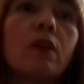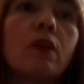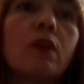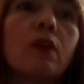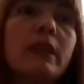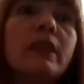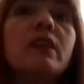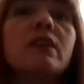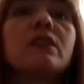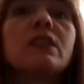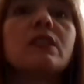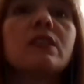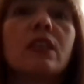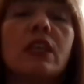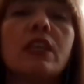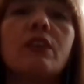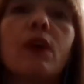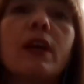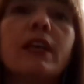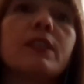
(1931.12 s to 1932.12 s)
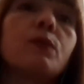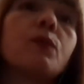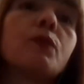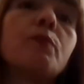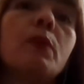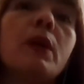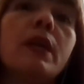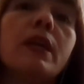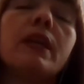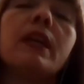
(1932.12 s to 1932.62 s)
have been consistently raised with
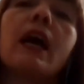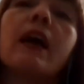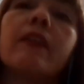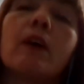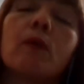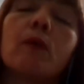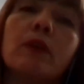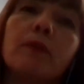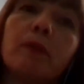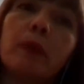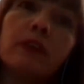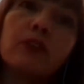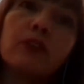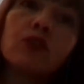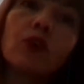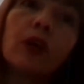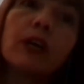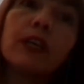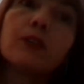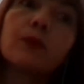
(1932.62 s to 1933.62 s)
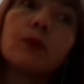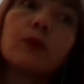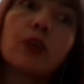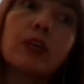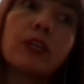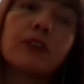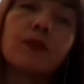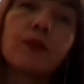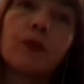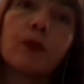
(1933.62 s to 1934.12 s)
me and that we've been trying to
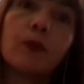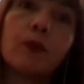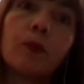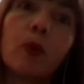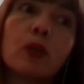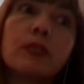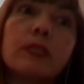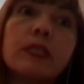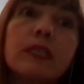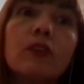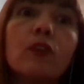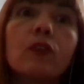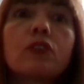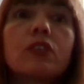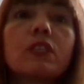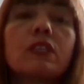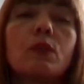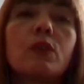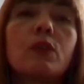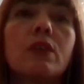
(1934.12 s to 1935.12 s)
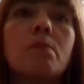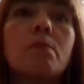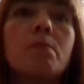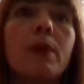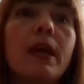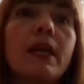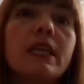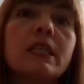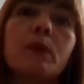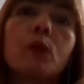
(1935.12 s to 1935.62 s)
address through policy, not just within
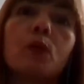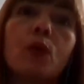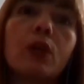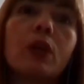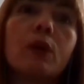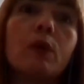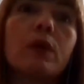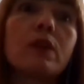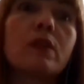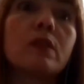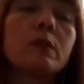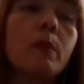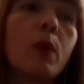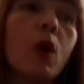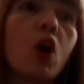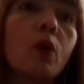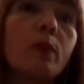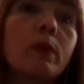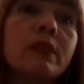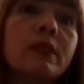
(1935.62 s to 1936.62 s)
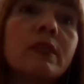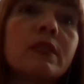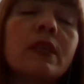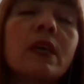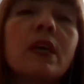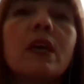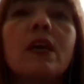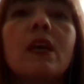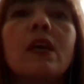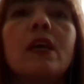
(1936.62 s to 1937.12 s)
BEIS, but working with other departments,
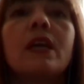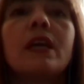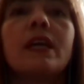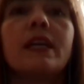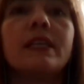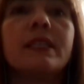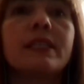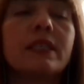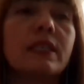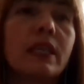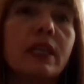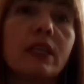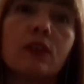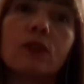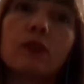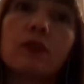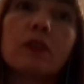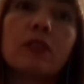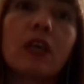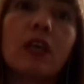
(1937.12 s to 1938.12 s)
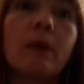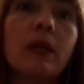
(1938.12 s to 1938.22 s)
is the skills.